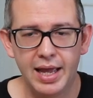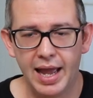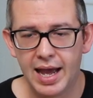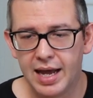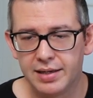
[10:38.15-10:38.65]

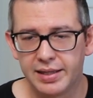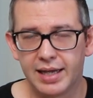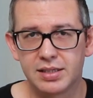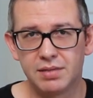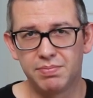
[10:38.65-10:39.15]
And
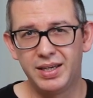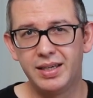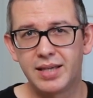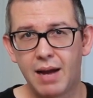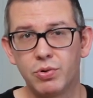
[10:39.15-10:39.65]
that's the
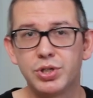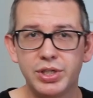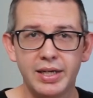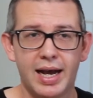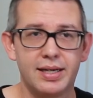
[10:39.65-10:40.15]
key time when
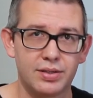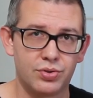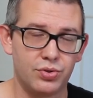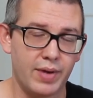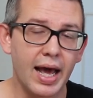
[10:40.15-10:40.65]
she has
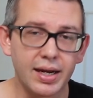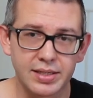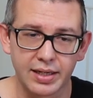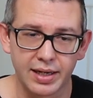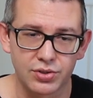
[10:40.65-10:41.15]
to do
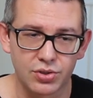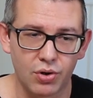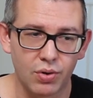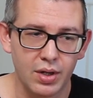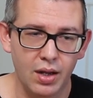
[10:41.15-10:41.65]
editing. And
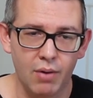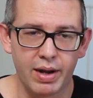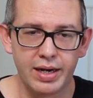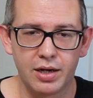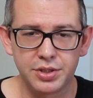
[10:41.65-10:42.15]
so
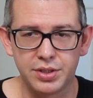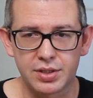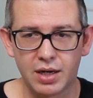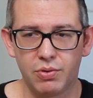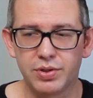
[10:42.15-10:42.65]
right now she's
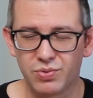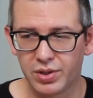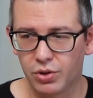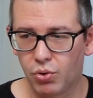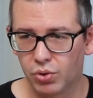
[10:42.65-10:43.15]
stuck with this
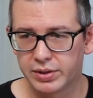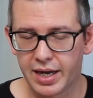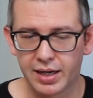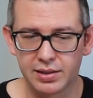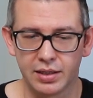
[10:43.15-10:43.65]
really old
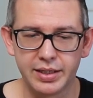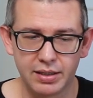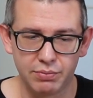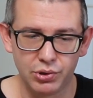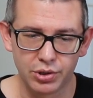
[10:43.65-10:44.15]
kind of clunky
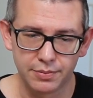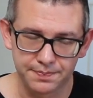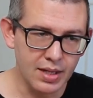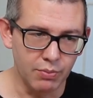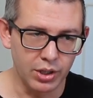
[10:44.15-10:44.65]
computer.
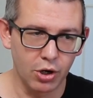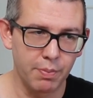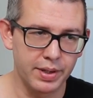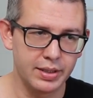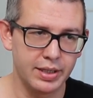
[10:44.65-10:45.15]
I'm really
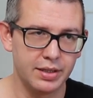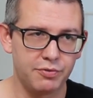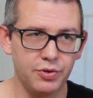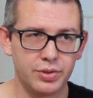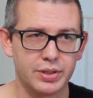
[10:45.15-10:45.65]
hoping in the
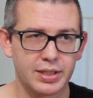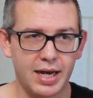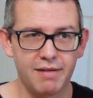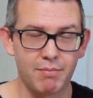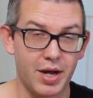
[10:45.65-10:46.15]
future to
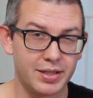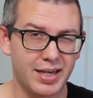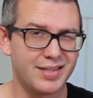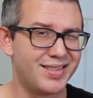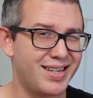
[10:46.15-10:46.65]
kind of
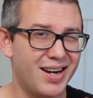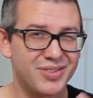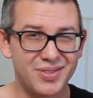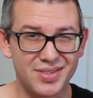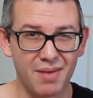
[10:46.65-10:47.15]
monetize the channel
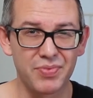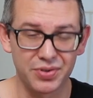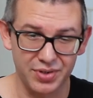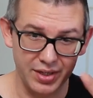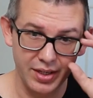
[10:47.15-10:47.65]
to some
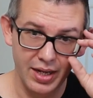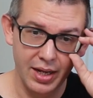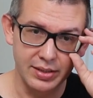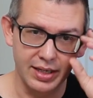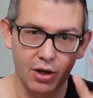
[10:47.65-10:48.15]
degree
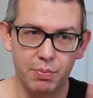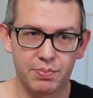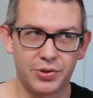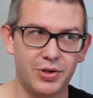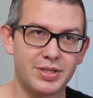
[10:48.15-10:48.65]
to
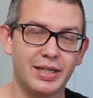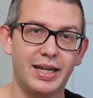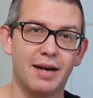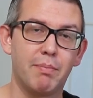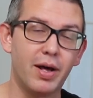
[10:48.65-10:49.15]
help her to
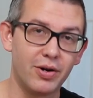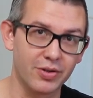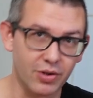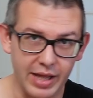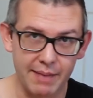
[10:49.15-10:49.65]
get a better
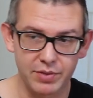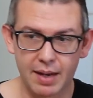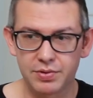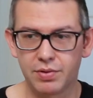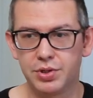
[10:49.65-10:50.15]
little
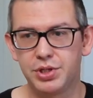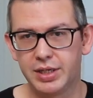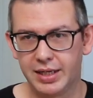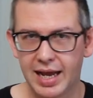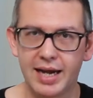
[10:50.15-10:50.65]
laptop so that she
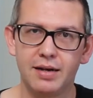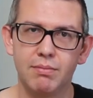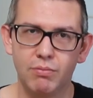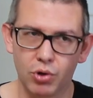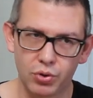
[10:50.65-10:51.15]
can edit
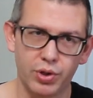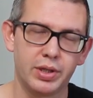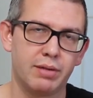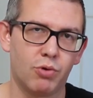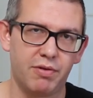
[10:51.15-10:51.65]
more
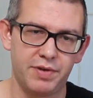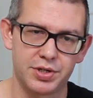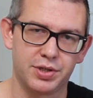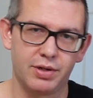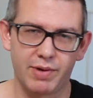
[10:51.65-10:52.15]
quickly and more
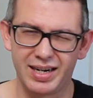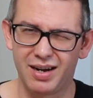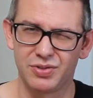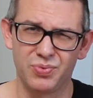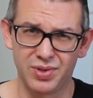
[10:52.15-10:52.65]
efficiently. Right
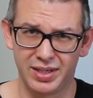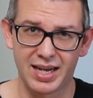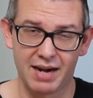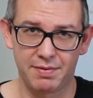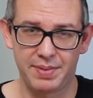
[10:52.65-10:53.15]
now it's really
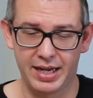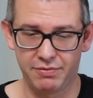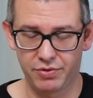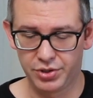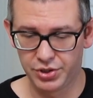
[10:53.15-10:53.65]
kind of a
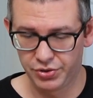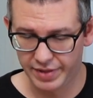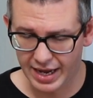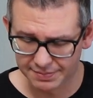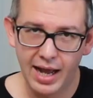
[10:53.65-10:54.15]
pain for her to do
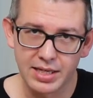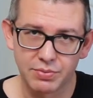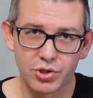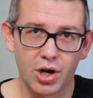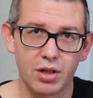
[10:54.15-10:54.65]
that. As I'm
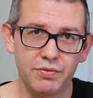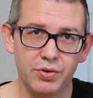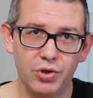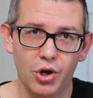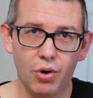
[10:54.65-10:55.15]
sure all of
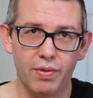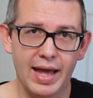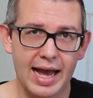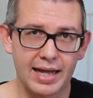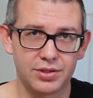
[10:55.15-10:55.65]
you know,
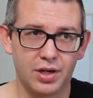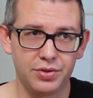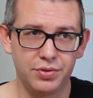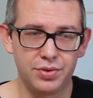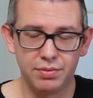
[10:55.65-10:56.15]
the ads on
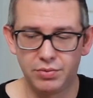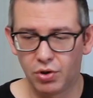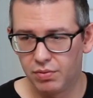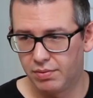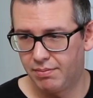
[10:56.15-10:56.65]
YouTube
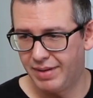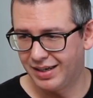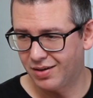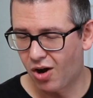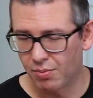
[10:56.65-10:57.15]
don't
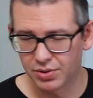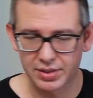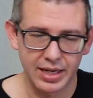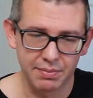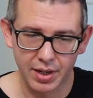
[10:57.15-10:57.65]
make
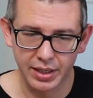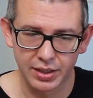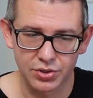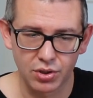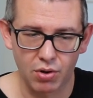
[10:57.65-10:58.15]
almost any money,
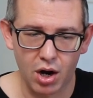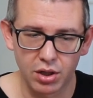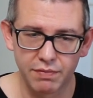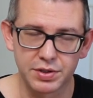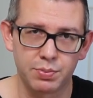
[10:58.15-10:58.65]
and so
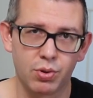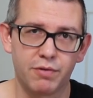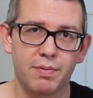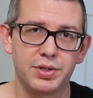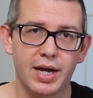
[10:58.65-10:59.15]
all of the
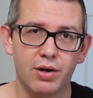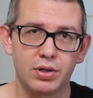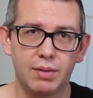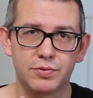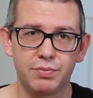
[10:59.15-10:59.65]
support from the channel
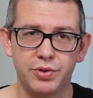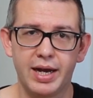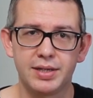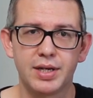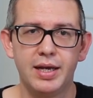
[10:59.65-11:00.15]
comes from you
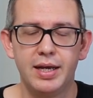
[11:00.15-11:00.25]
guys.